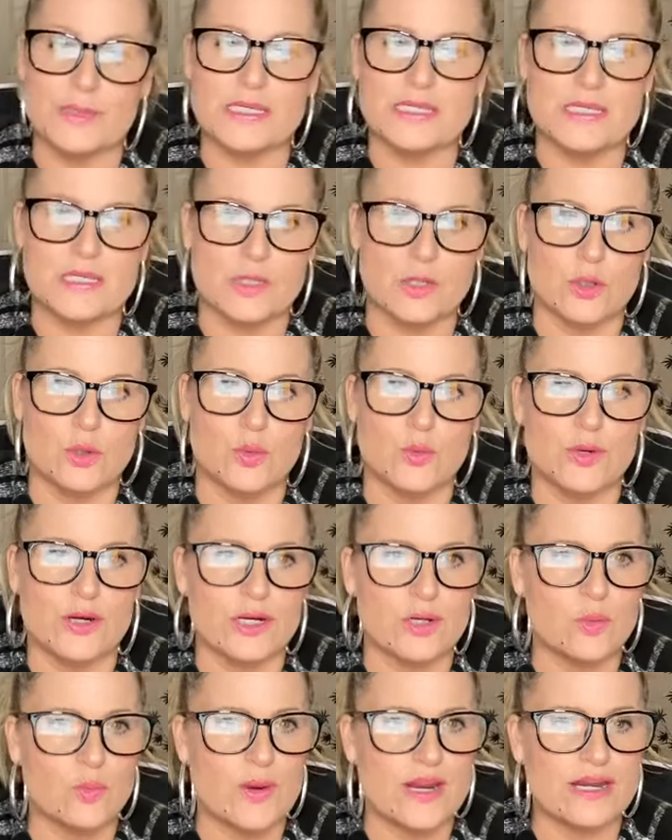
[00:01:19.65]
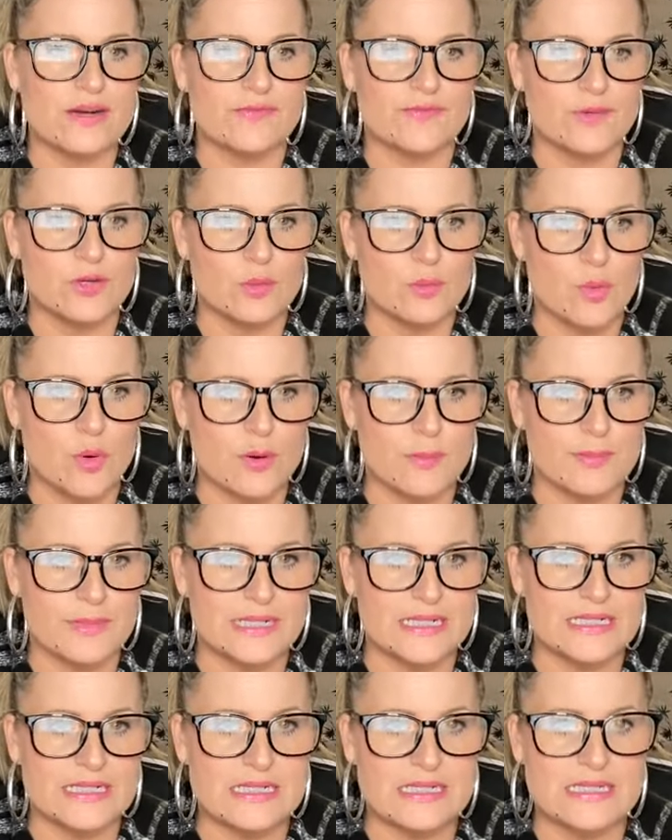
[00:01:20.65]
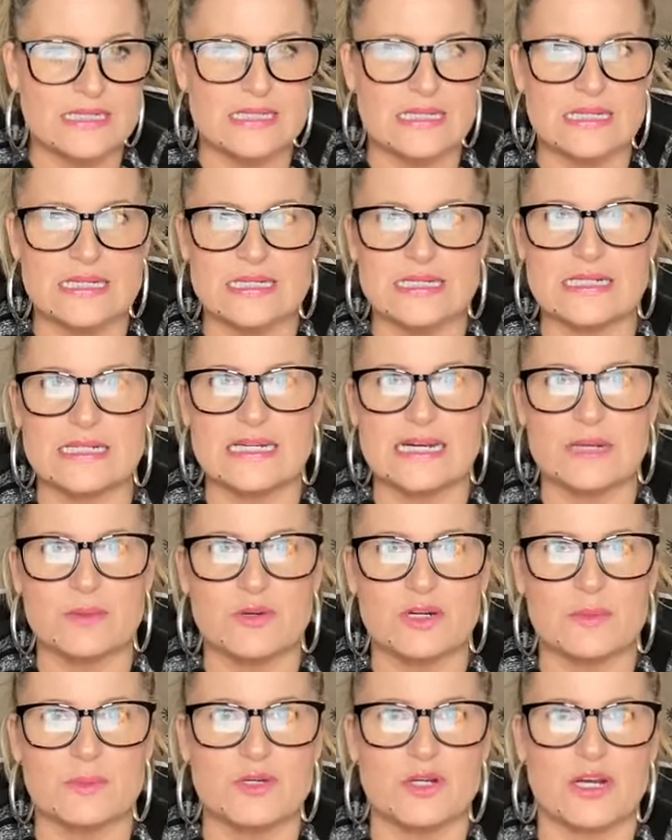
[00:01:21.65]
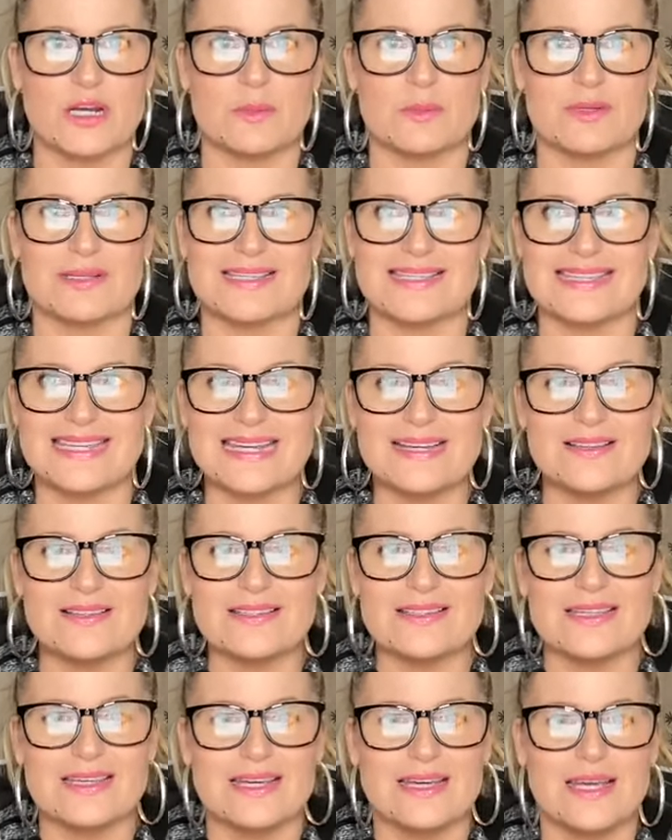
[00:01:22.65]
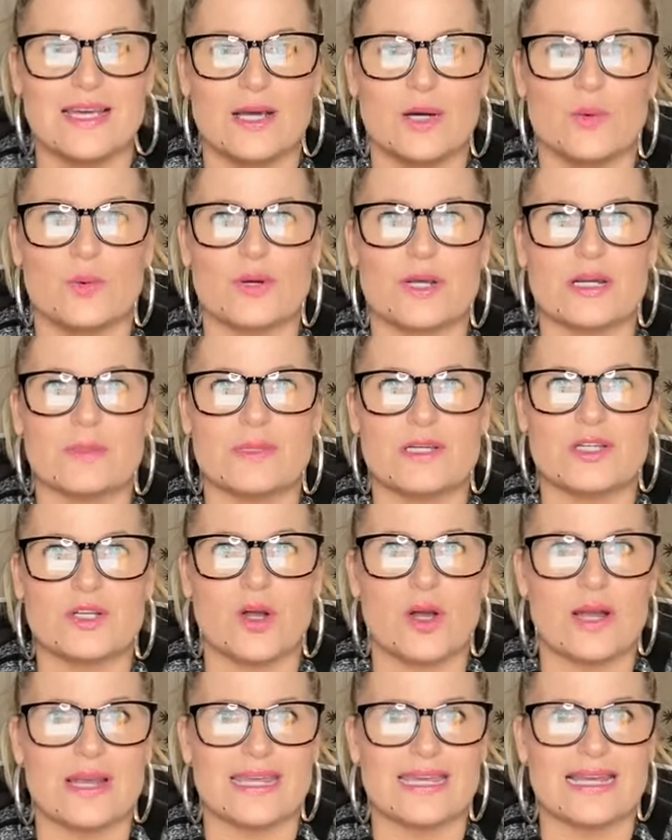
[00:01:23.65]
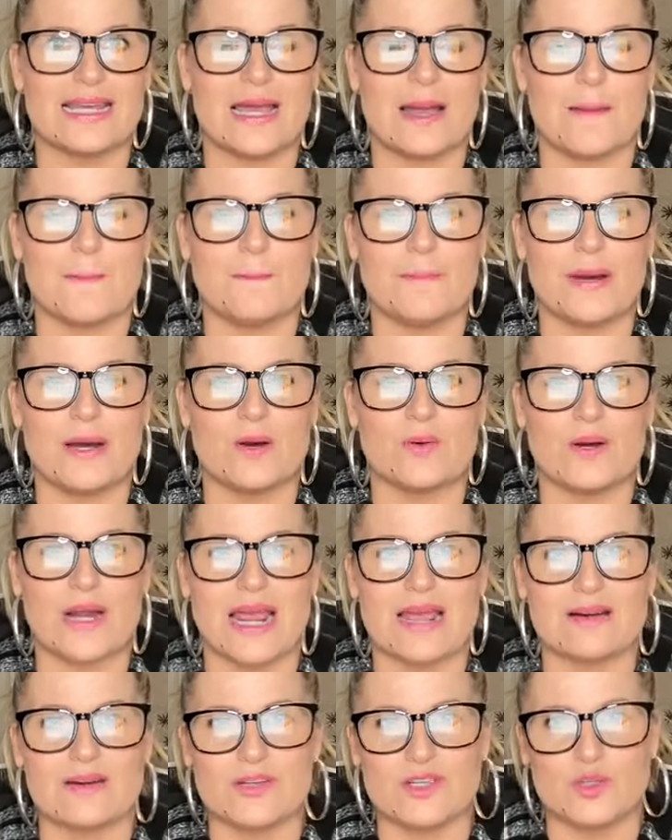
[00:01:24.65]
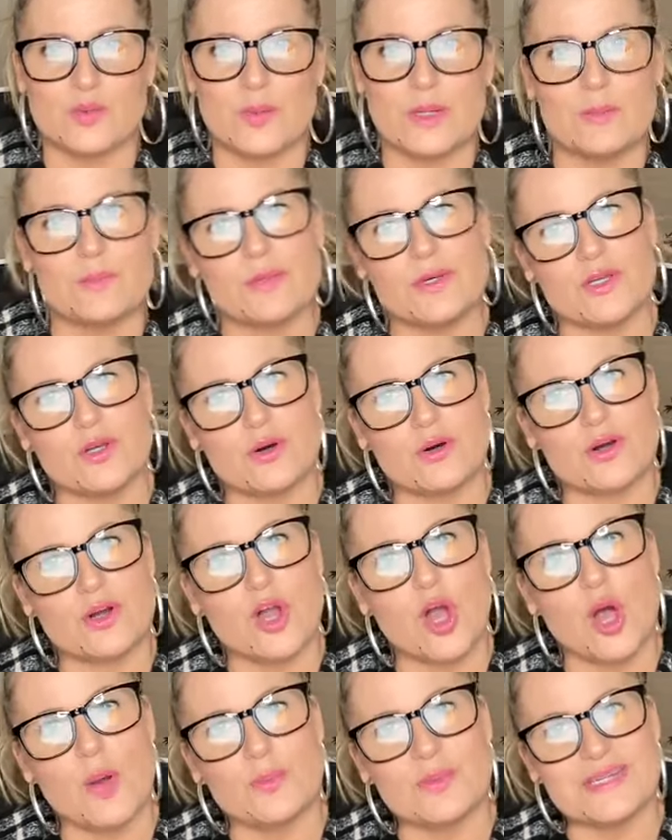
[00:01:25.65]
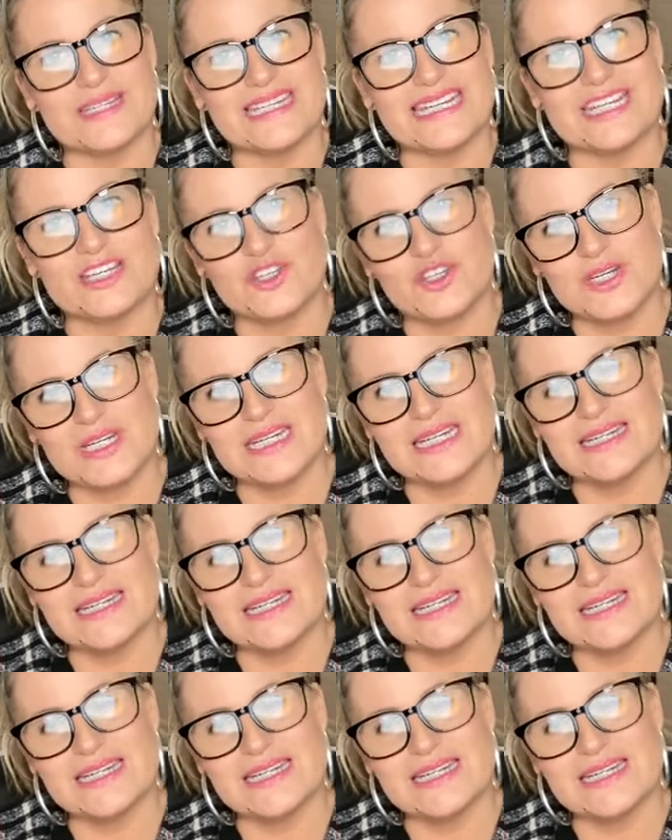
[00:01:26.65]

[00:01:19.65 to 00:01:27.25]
So we're going to wait a few more minutes. Tonight we're going to be talking about sales. We're going to be talking about how to sweep your competition.